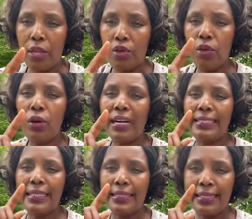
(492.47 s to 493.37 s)
you look
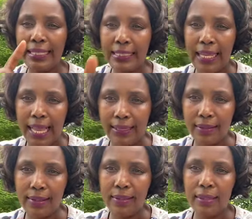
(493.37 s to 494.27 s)
at the
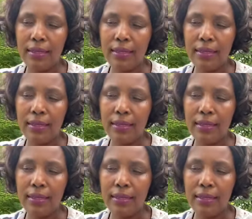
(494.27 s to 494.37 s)
deadlines.